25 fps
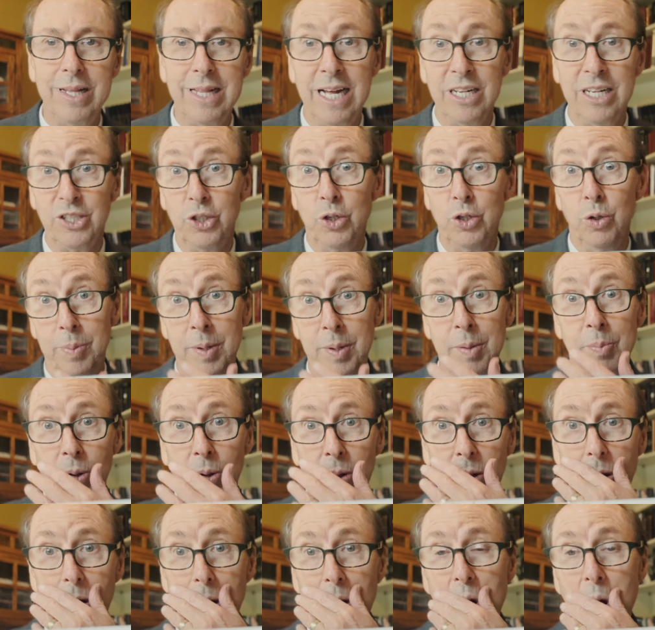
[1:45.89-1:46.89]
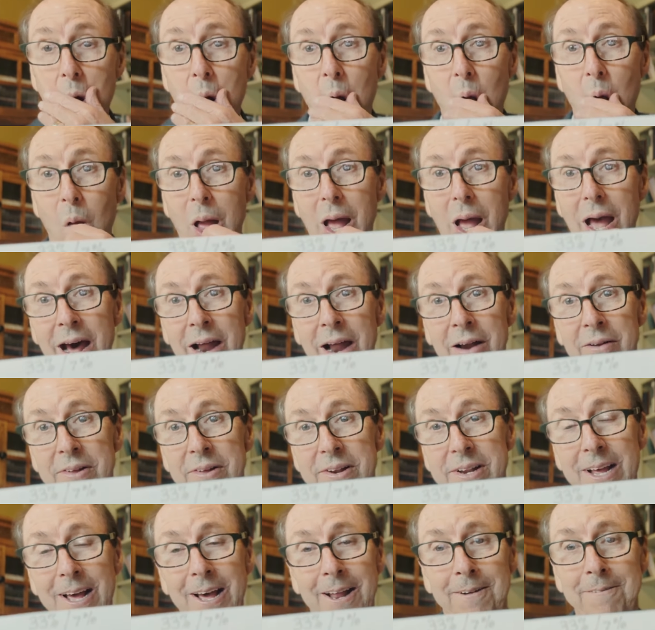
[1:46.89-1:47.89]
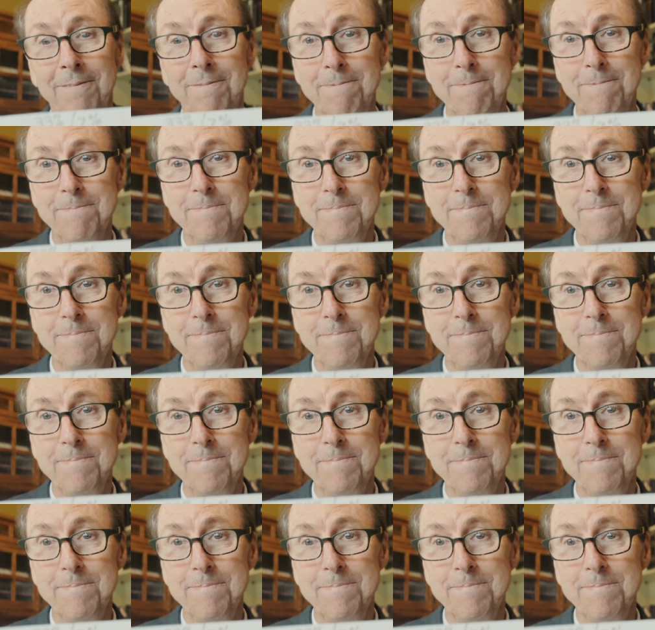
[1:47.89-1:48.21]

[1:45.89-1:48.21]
That's two people out of the 10.